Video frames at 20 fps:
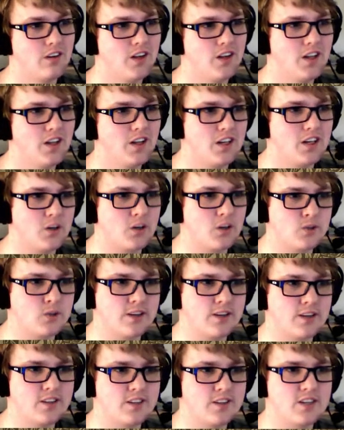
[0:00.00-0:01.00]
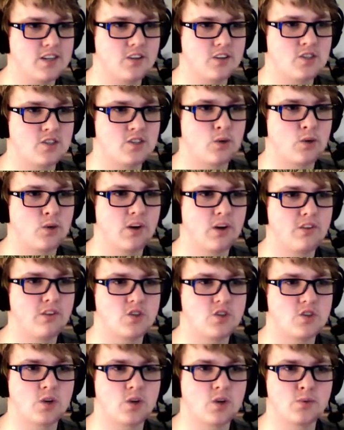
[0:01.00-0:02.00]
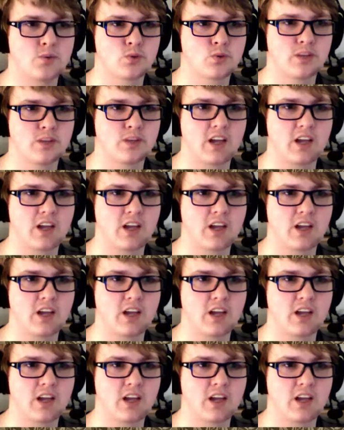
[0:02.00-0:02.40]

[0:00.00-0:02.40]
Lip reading: He goes on to tell the story of his troubles with the